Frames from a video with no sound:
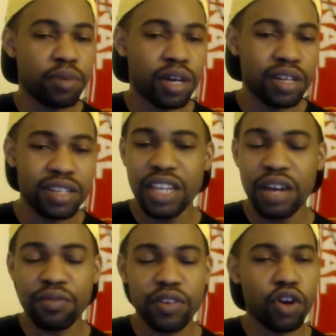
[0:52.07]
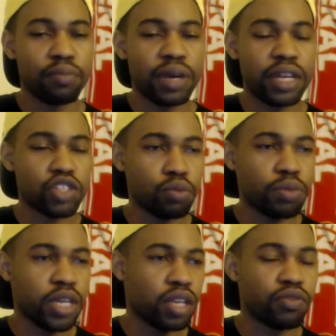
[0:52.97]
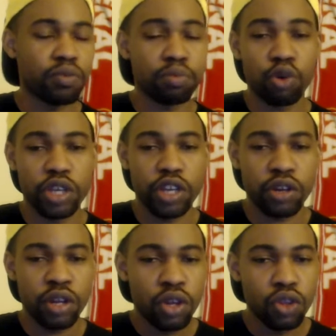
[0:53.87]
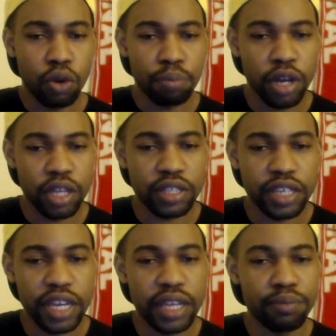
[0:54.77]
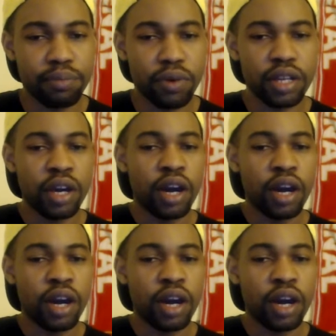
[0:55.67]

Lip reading: But you never know, man. This could be a Liverpool year. No pun intended, but